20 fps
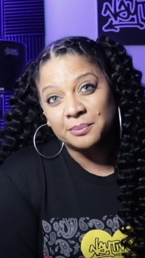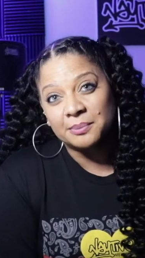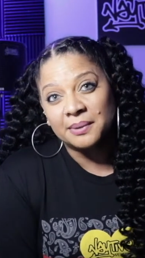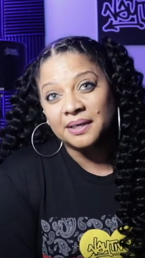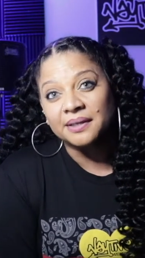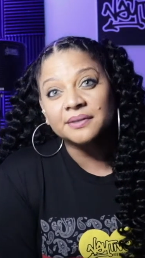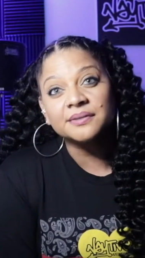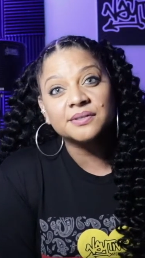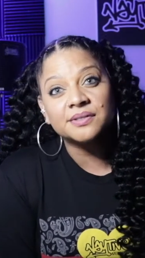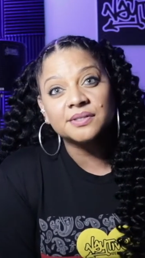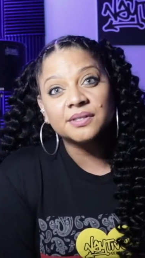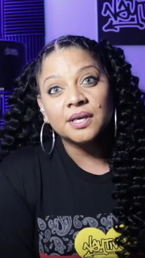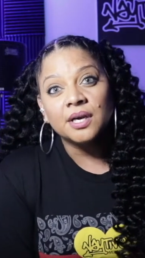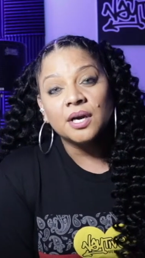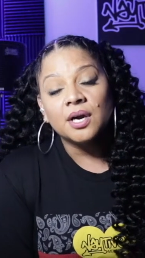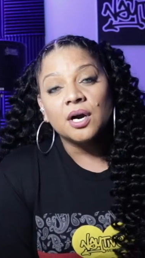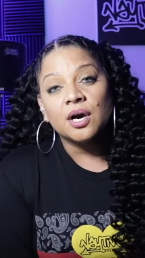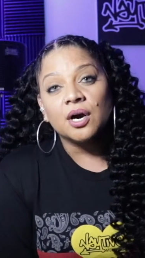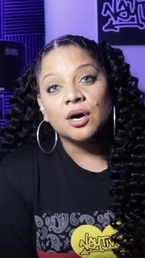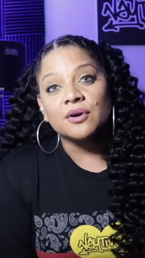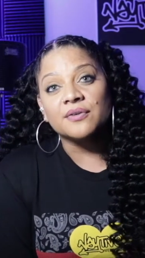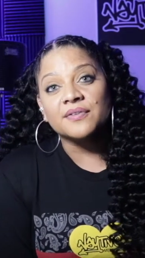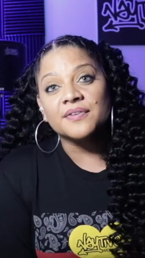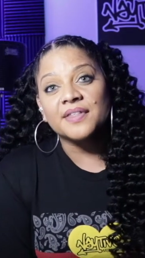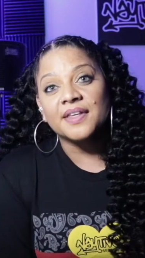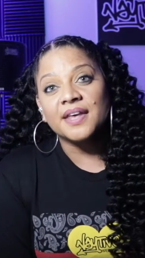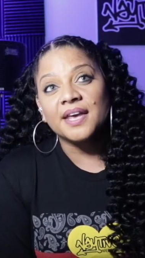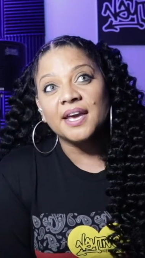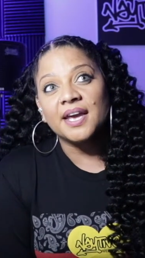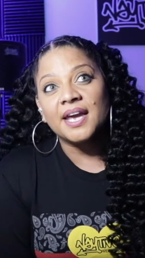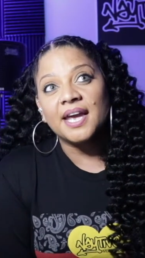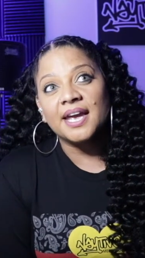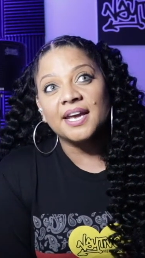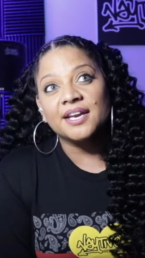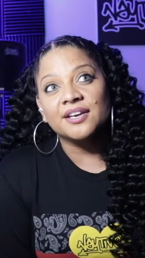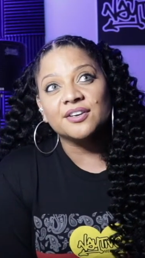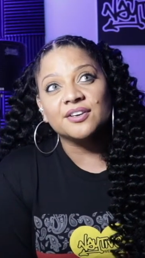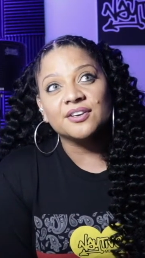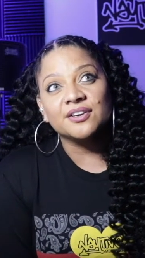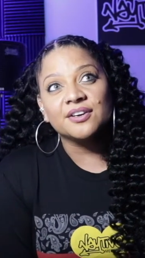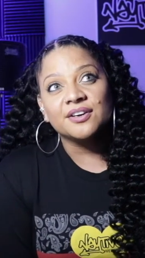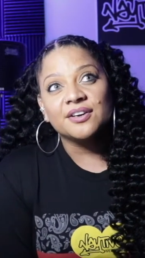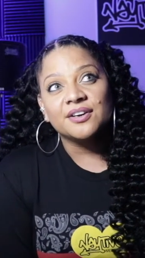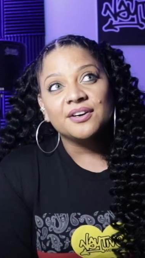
months over there, and